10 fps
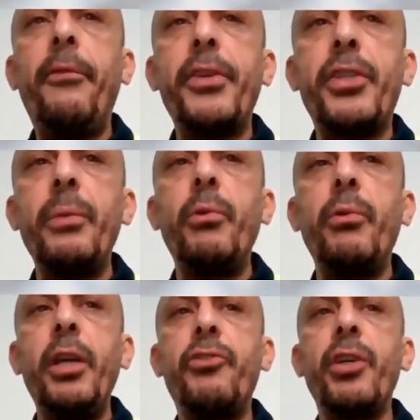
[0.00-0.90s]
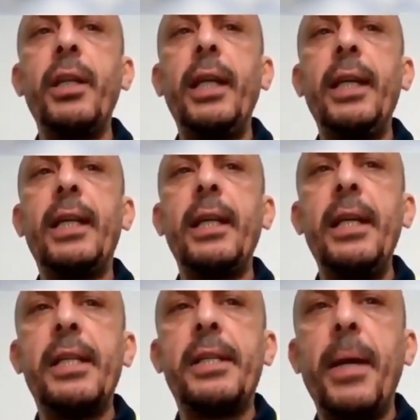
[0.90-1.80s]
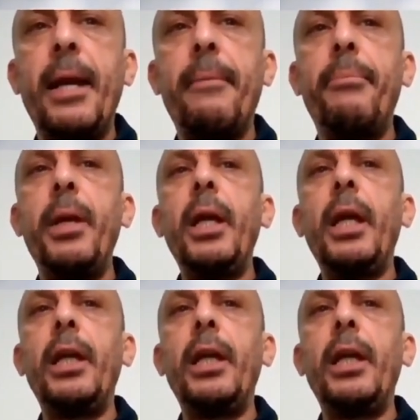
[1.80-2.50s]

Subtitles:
Alpha stimulation, increase MAB,